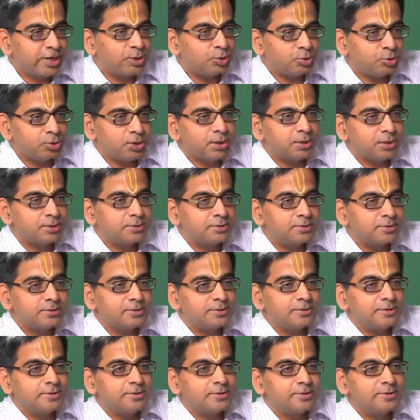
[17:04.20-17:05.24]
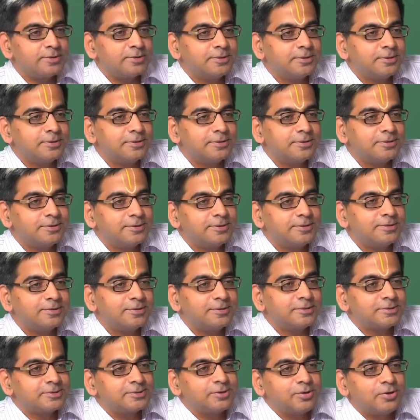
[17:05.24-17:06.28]
do, na.
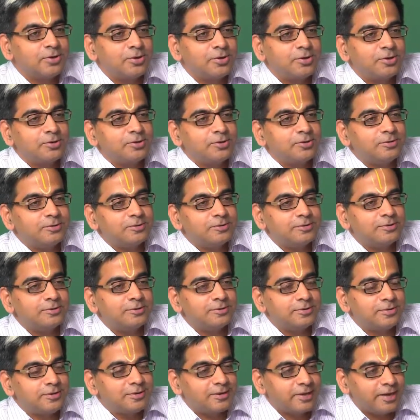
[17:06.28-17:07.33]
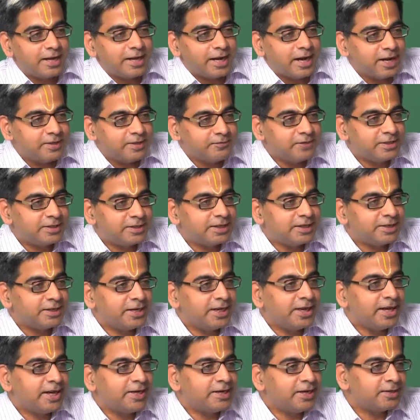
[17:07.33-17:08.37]
So,
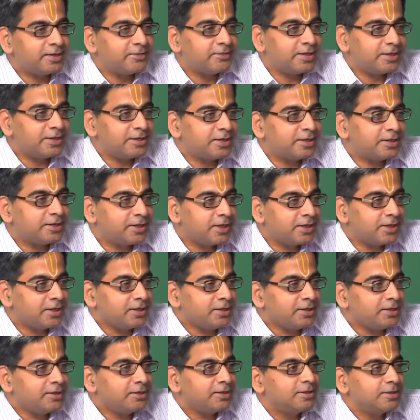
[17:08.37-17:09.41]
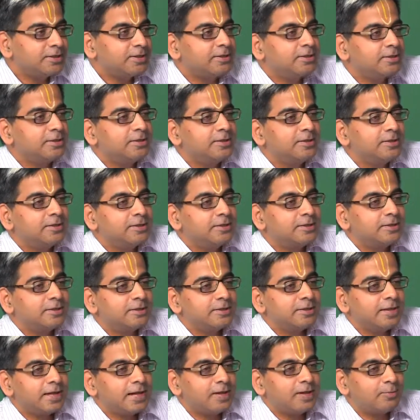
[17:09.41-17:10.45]
advertently, inadvertently
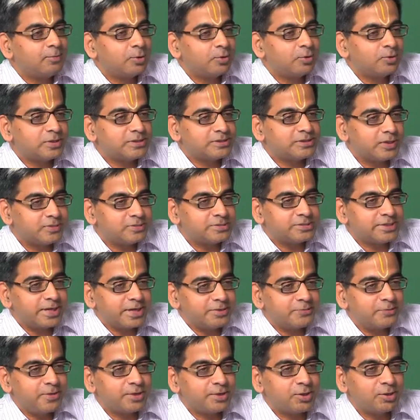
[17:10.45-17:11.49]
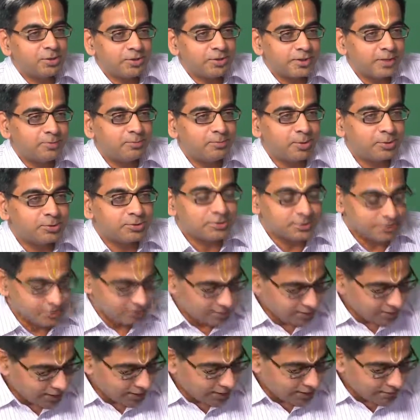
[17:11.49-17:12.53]
they come out with some statement out of their mouth.
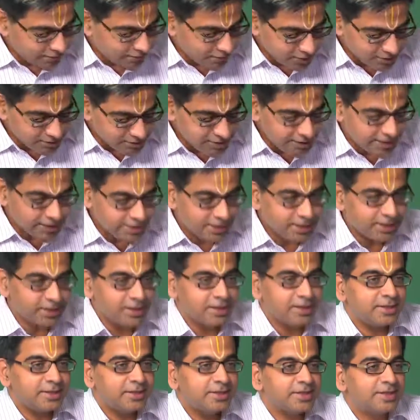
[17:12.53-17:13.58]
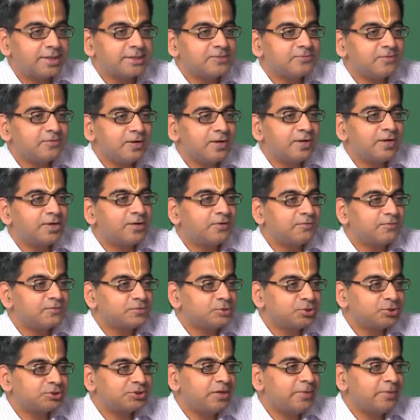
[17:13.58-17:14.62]
Unfortunately, in this world of
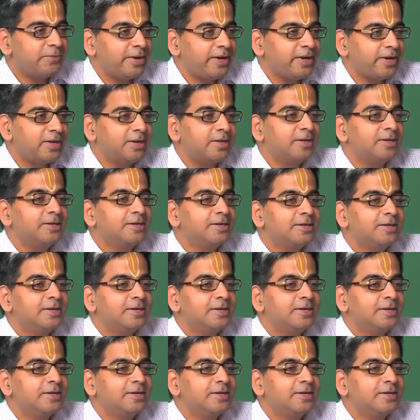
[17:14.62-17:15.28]
social media,